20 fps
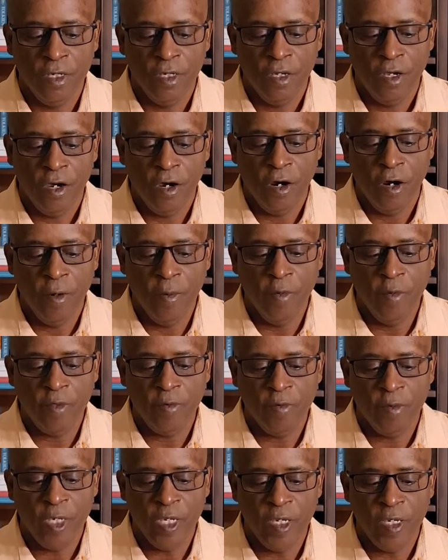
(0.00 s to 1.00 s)
Armed
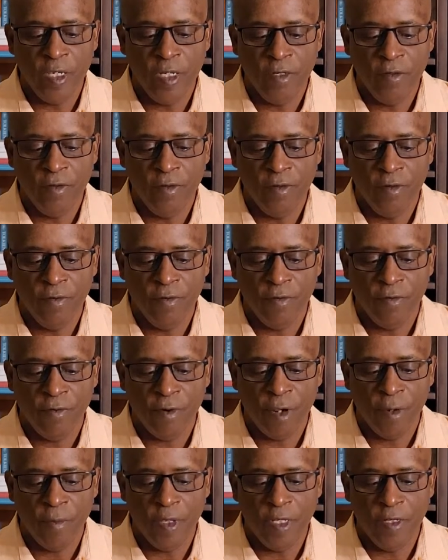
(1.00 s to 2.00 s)
men
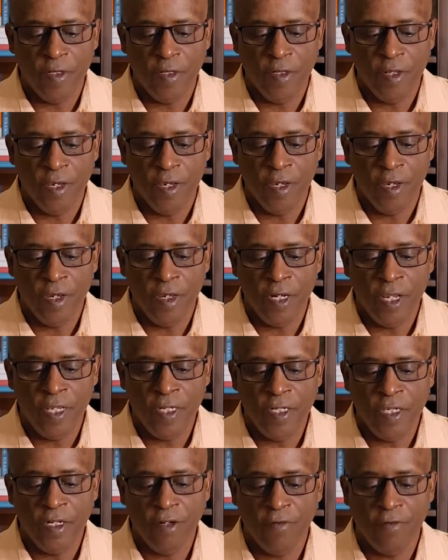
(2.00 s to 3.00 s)
from an
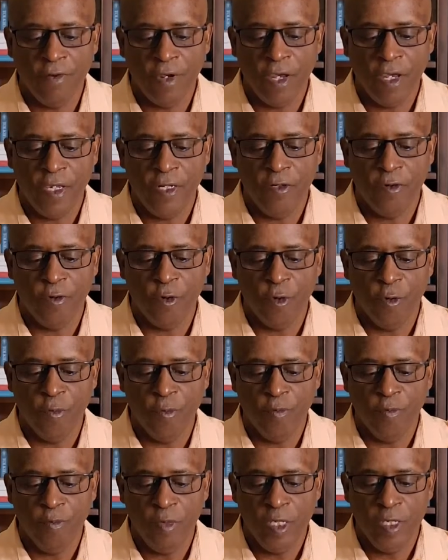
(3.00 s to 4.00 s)
unidentified
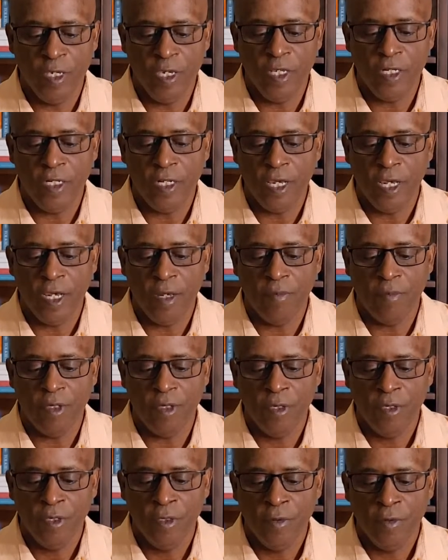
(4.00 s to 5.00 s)
group kidnapped
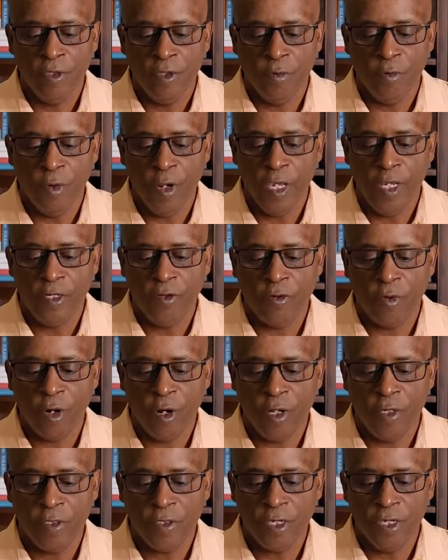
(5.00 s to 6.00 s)
the Red
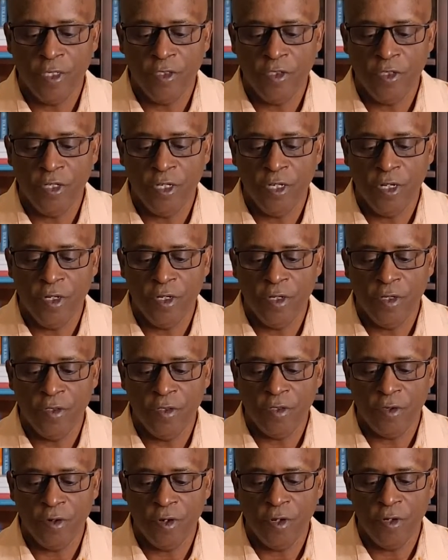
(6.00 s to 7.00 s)
Cross
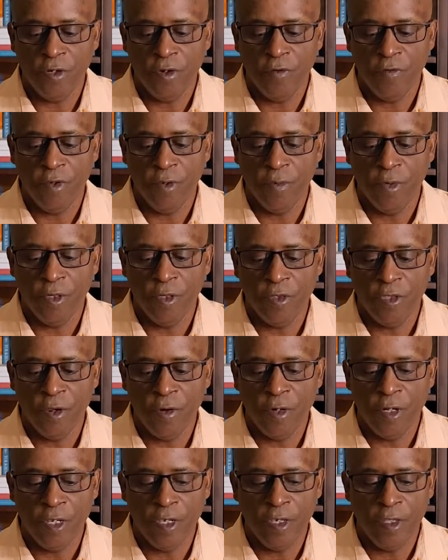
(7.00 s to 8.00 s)
engineers on November
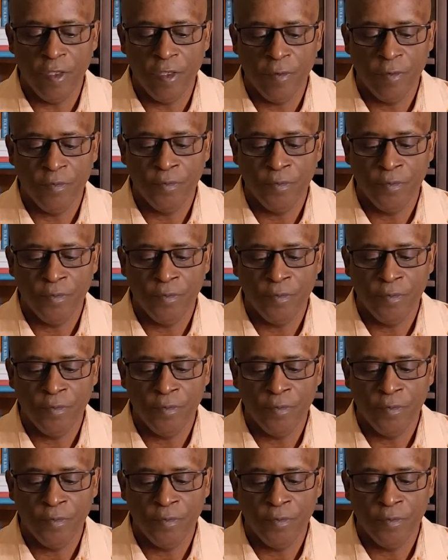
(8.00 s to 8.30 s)
30th